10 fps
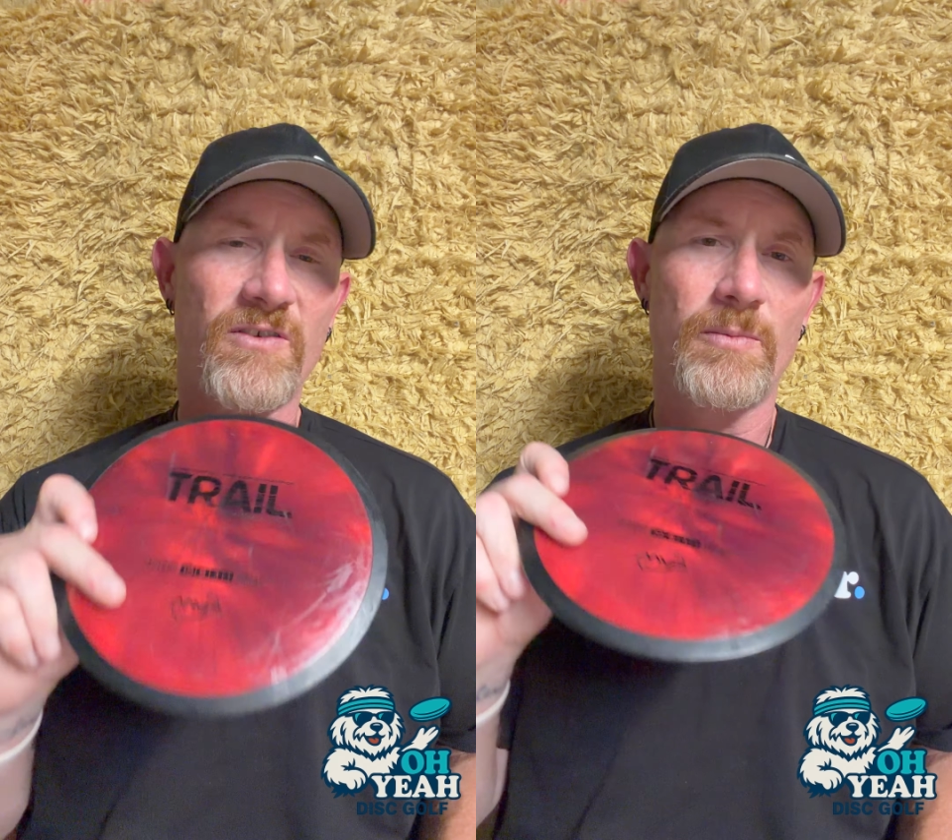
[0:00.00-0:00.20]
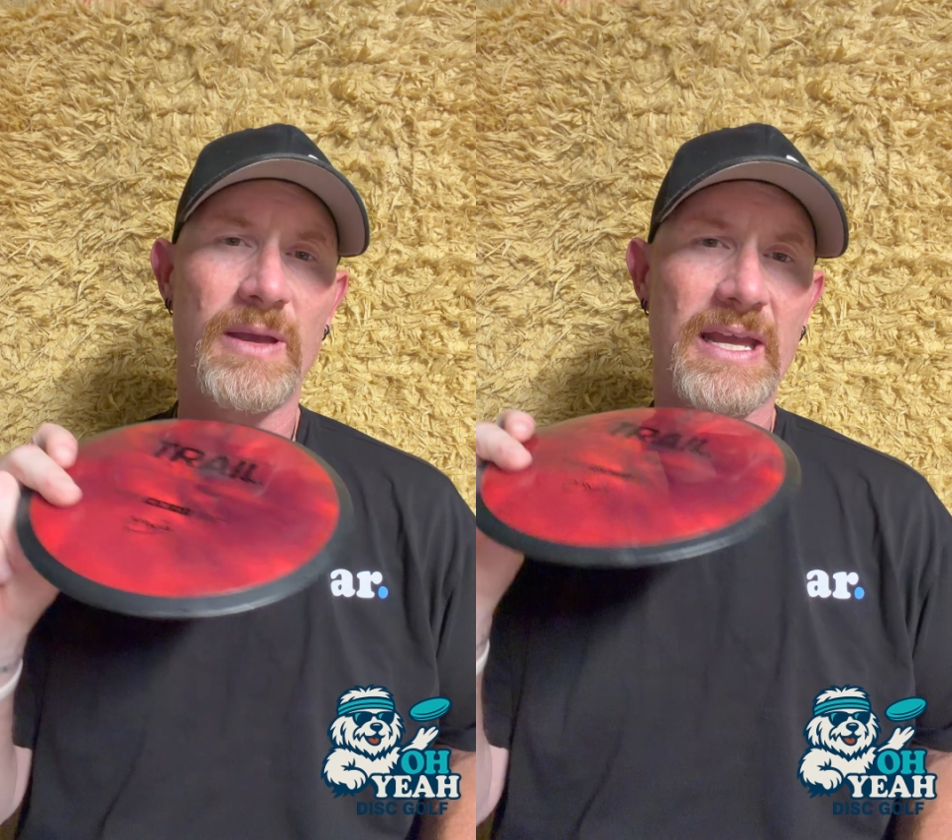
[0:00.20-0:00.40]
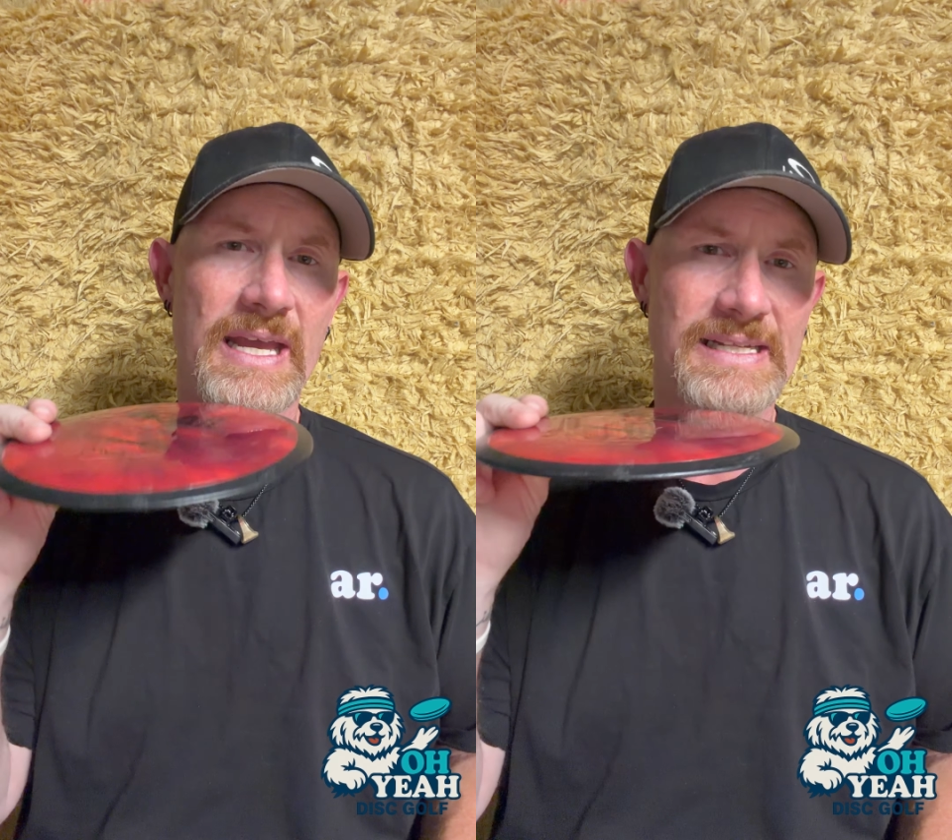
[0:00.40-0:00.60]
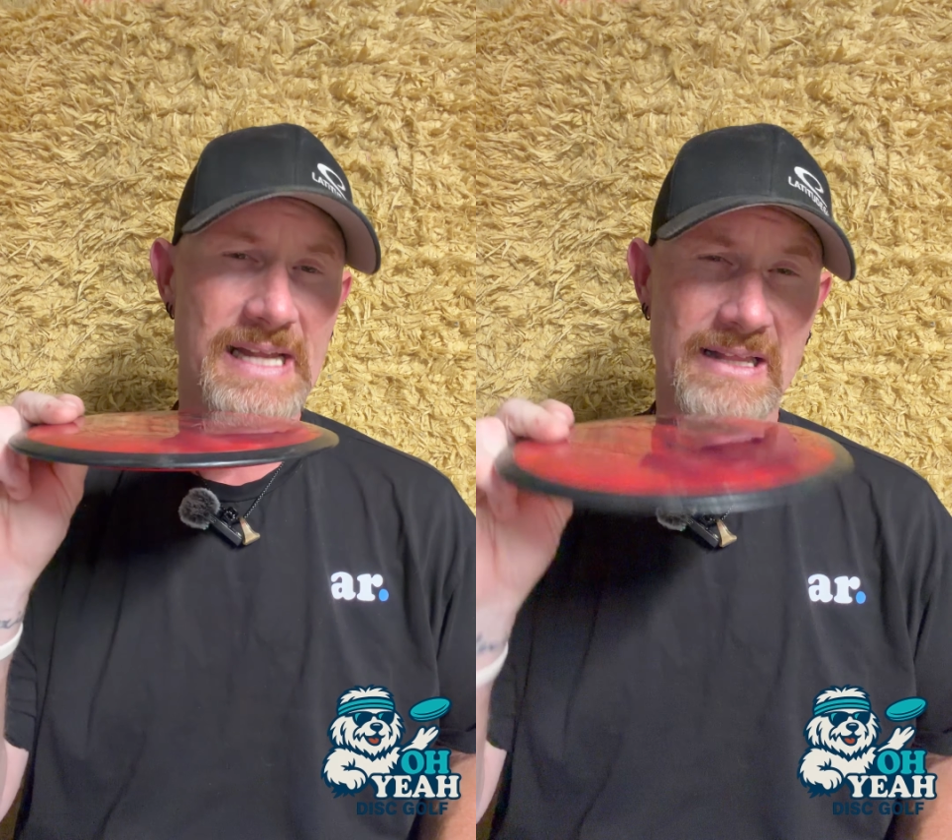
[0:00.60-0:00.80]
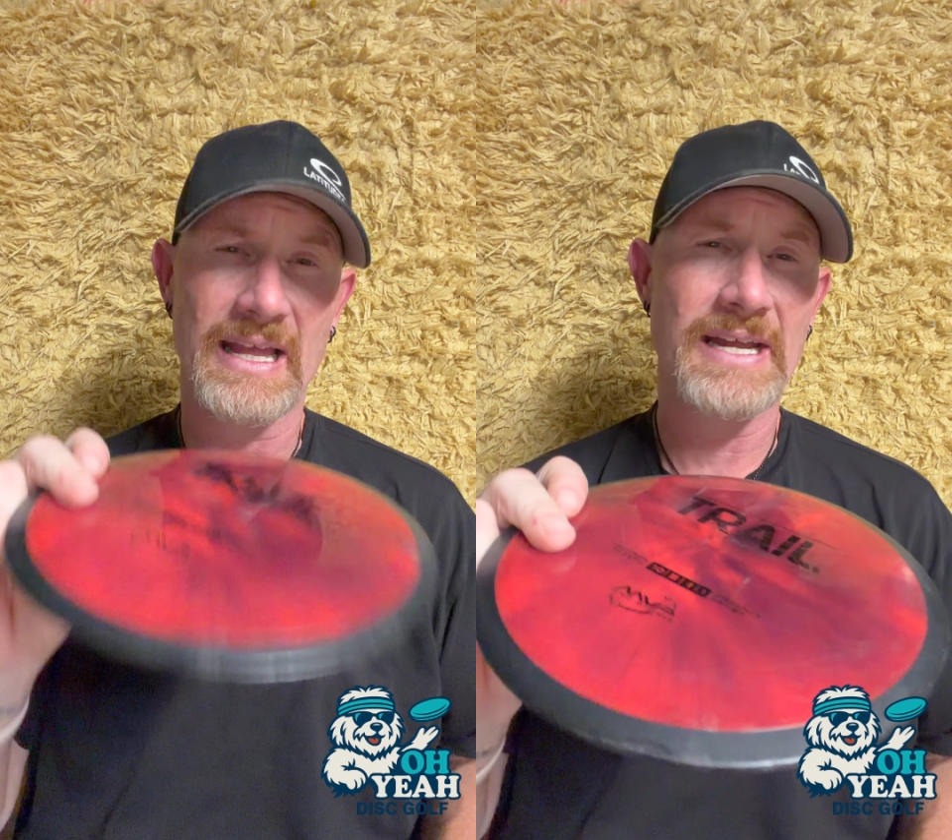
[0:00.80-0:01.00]
for me is
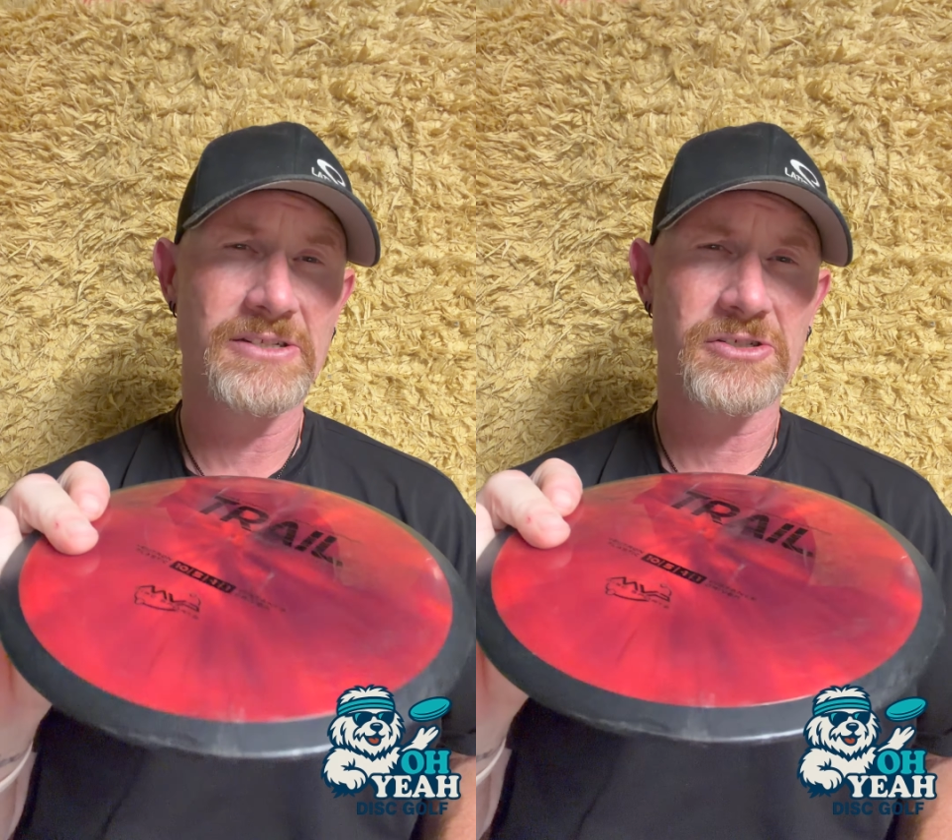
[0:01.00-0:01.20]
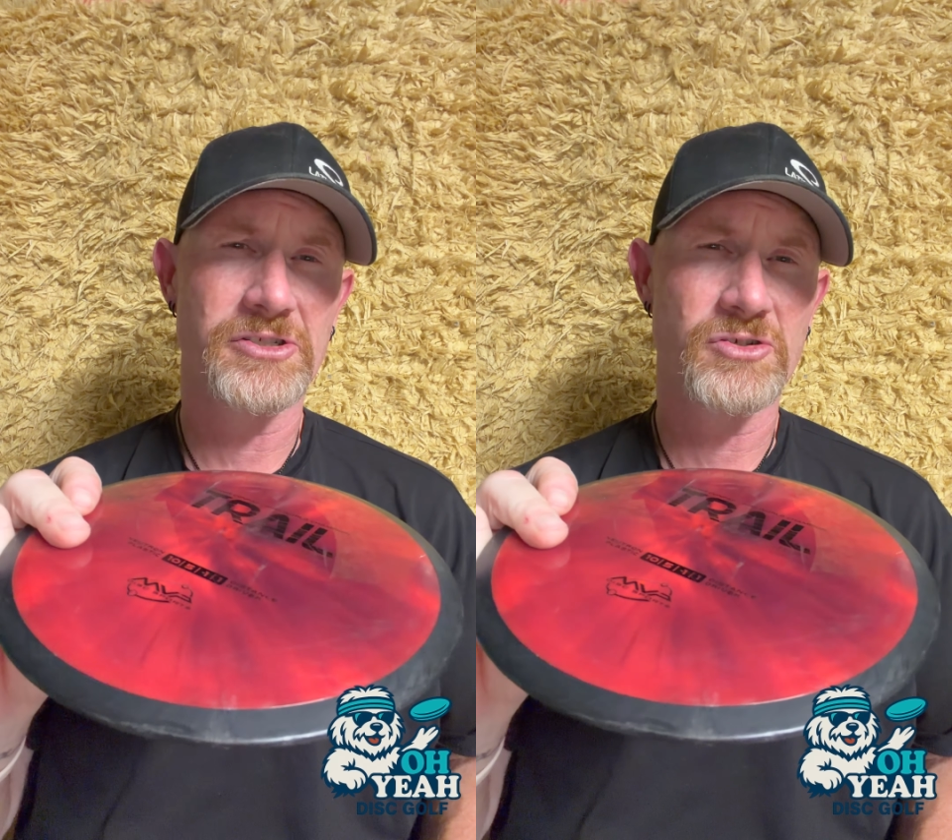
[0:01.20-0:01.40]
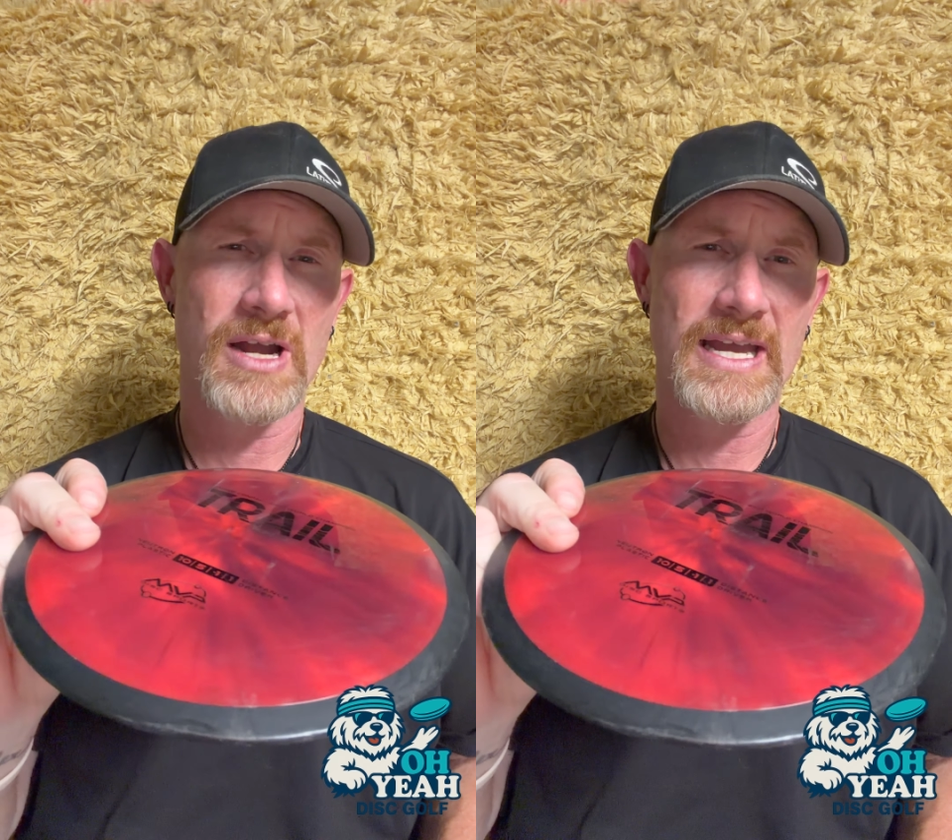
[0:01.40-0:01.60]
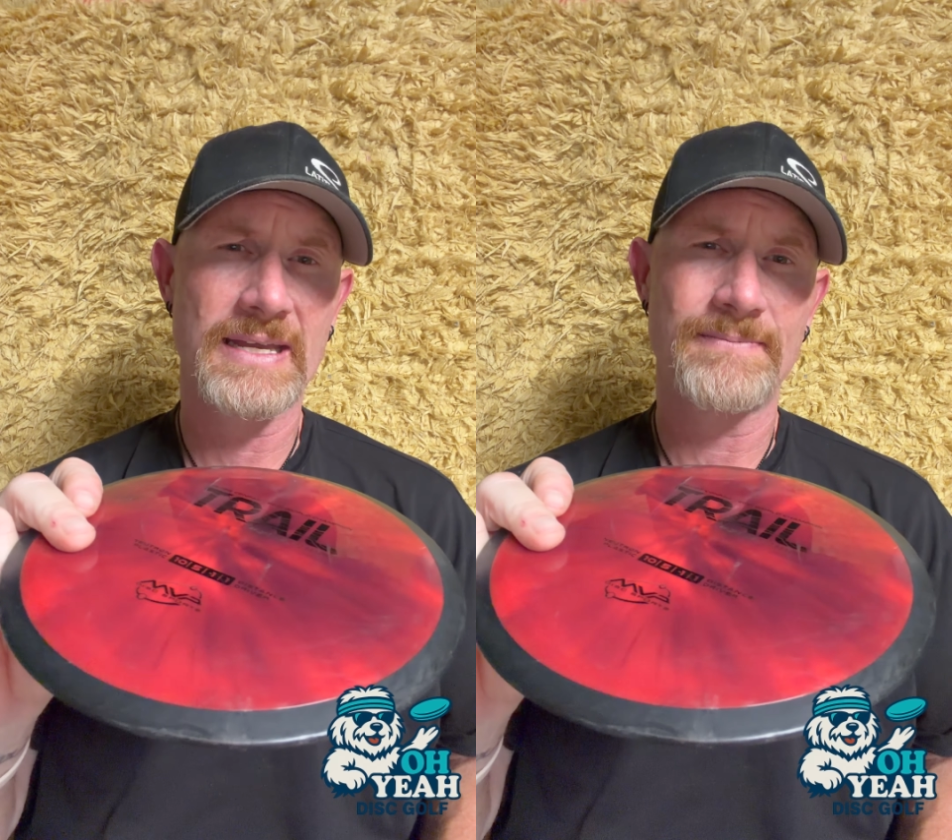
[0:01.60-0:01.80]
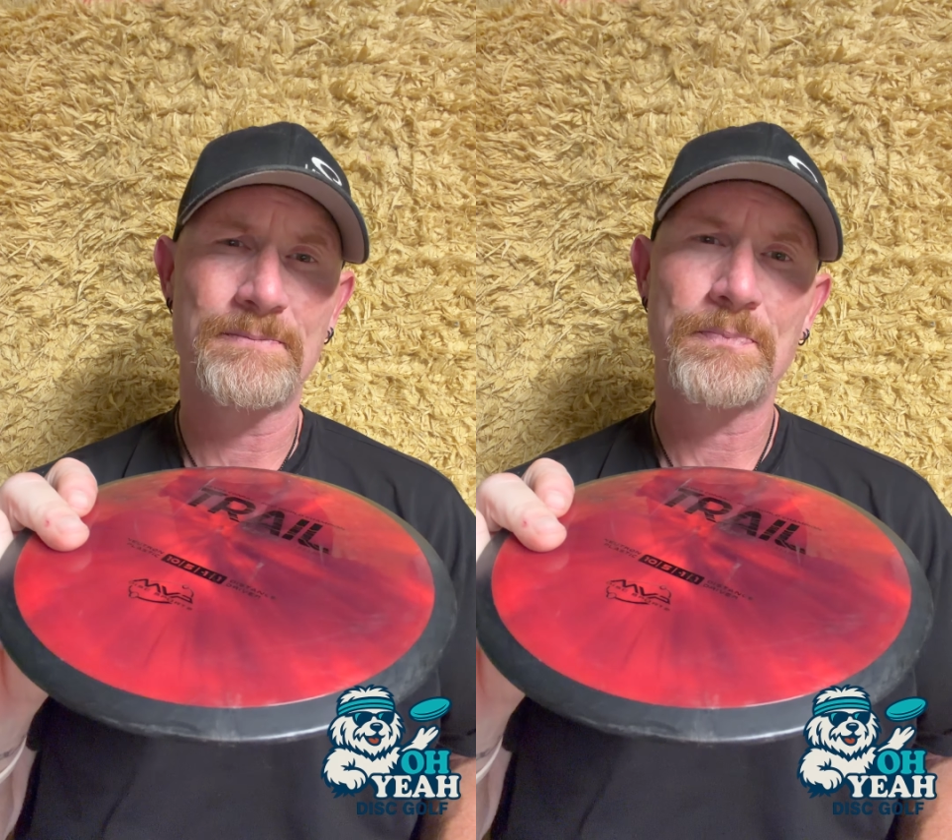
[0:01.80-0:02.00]
a laser straight,